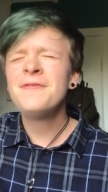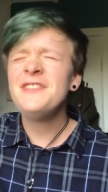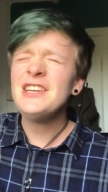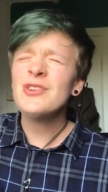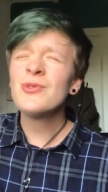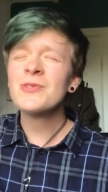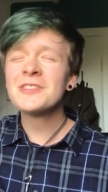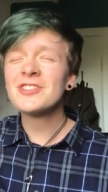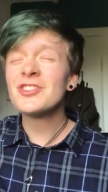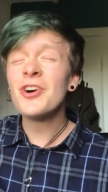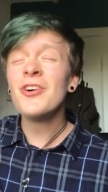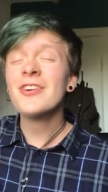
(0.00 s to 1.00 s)
feel the
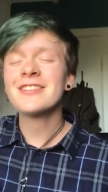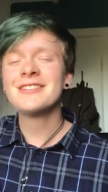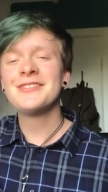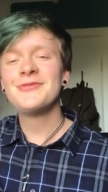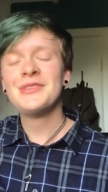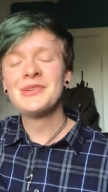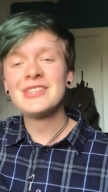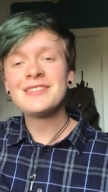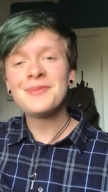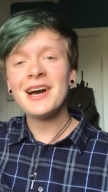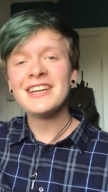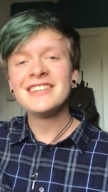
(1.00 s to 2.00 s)
song to feel
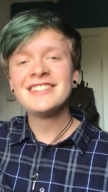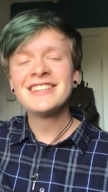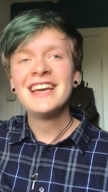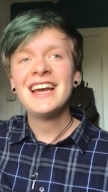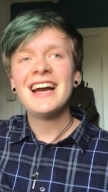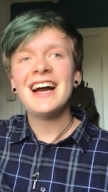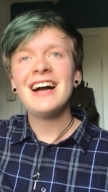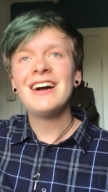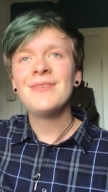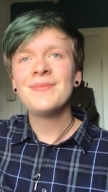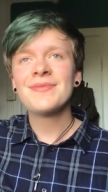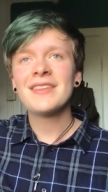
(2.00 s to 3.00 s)
inspired,
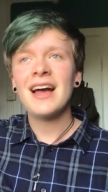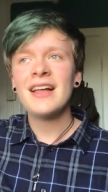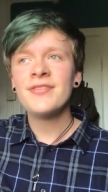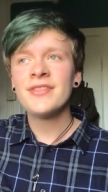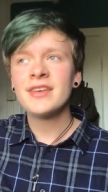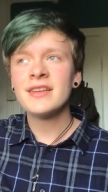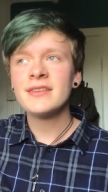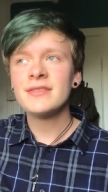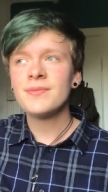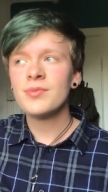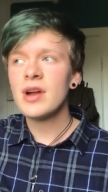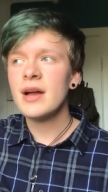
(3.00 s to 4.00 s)
and
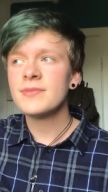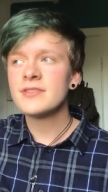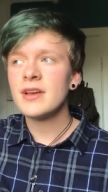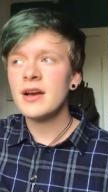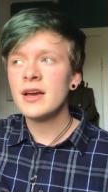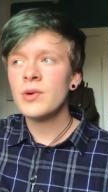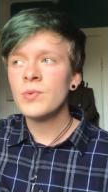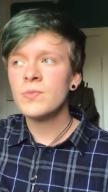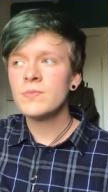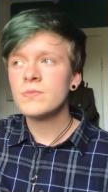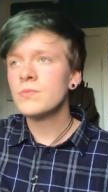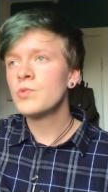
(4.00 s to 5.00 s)
then perhaps I
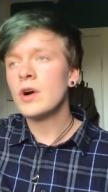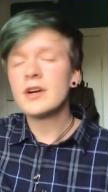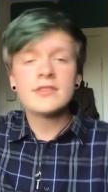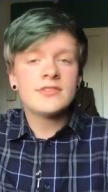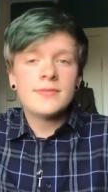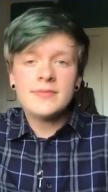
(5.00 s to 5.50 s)
work on